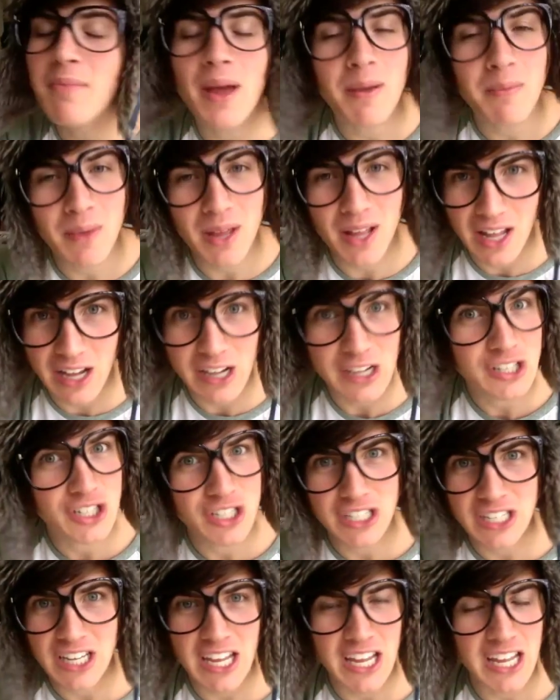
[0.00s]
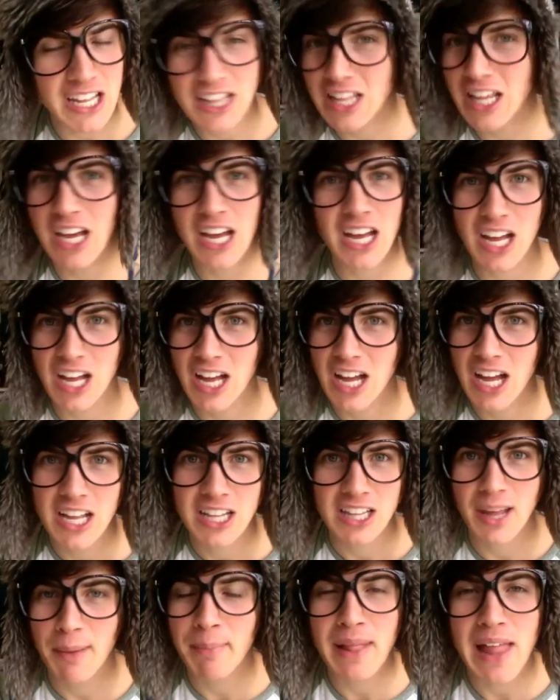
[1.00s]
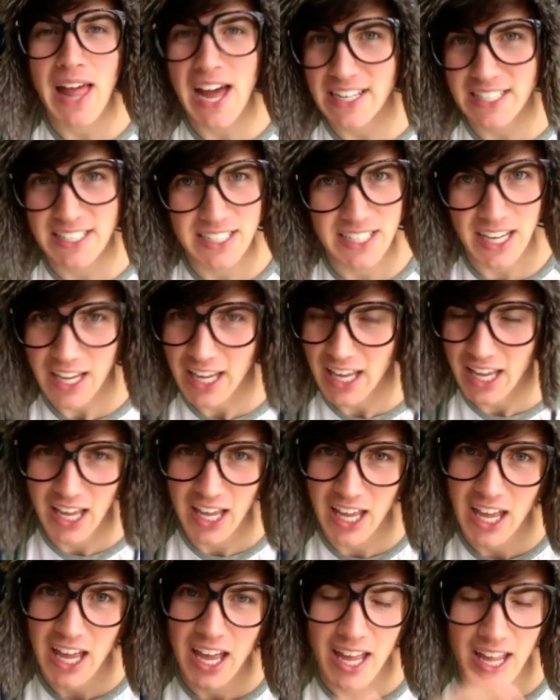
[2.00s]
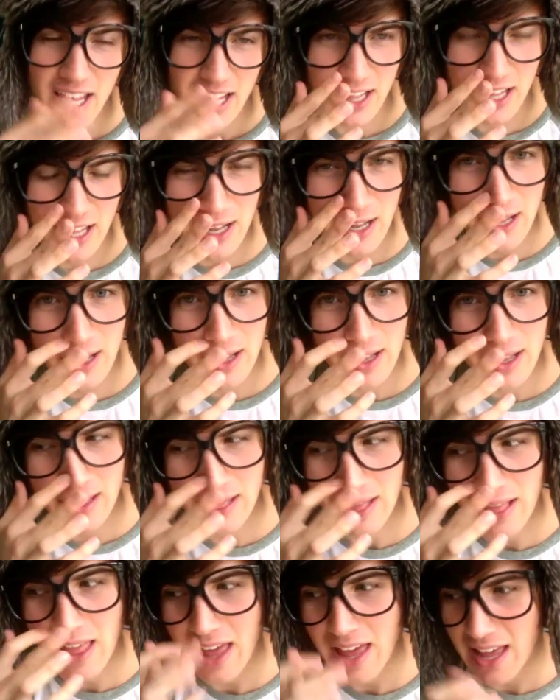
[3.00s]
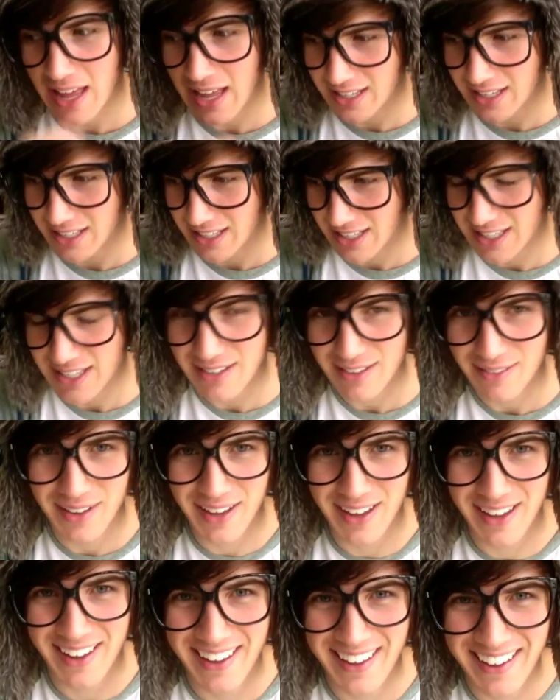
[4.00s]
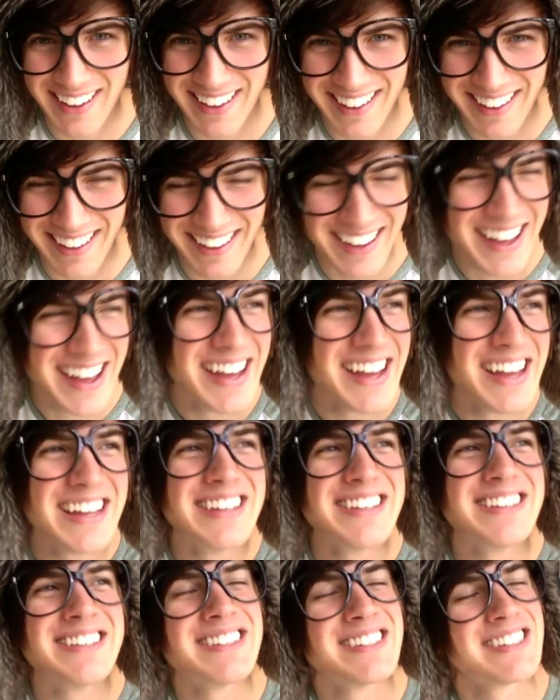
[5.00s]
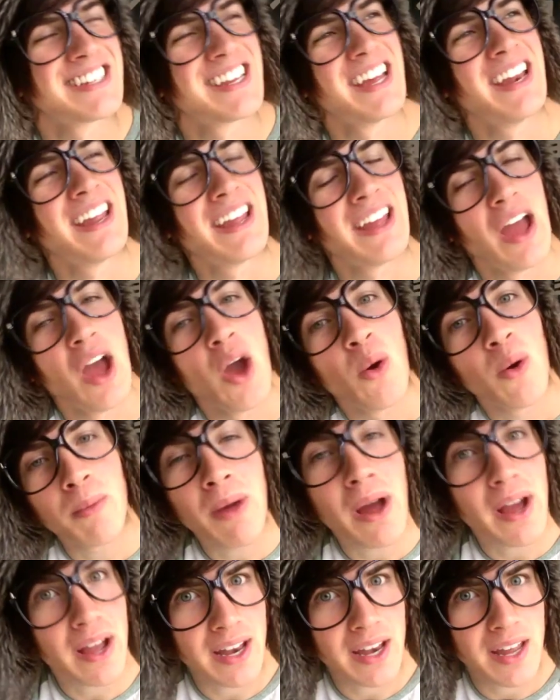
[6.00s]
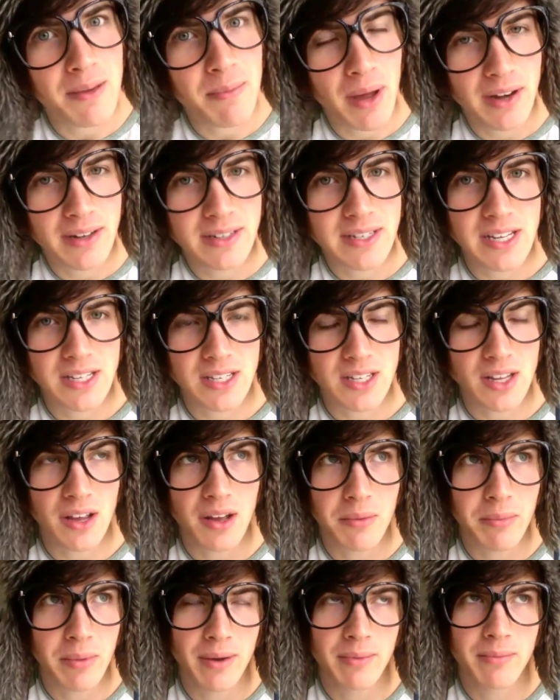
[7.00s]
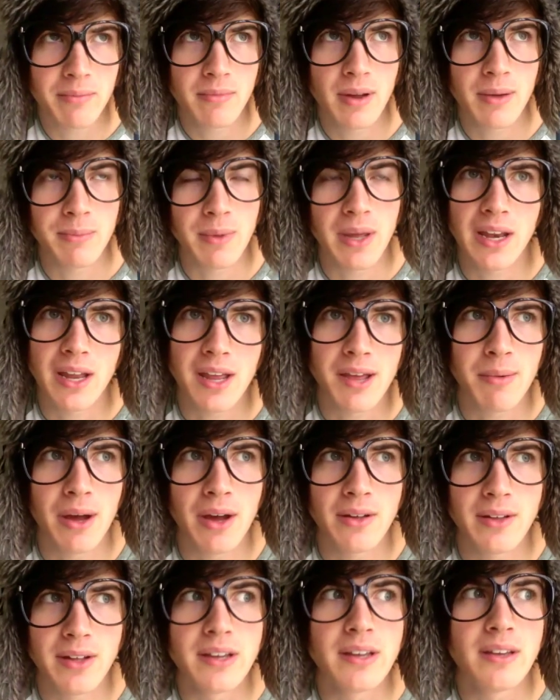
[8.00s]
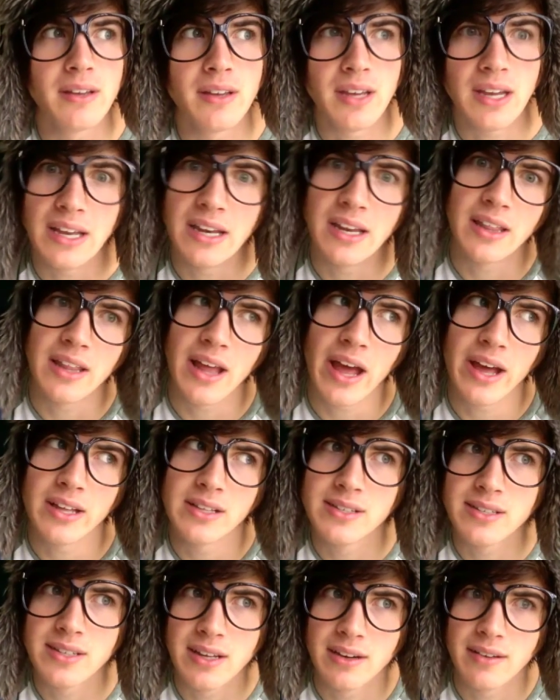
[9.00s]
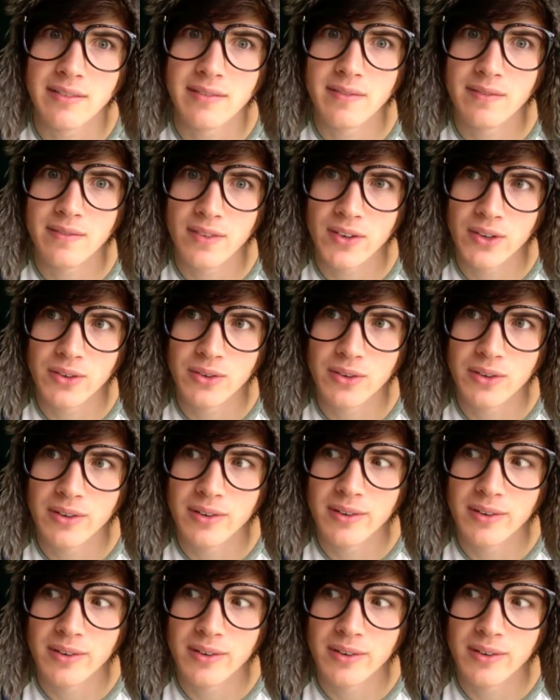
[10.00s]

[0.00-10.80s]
my meal, I just eat the, the plastic little things. Just kidding. Well, I'm not kidding about it tasting good, but I'm, I'm kidding about, like, eating that instead of food.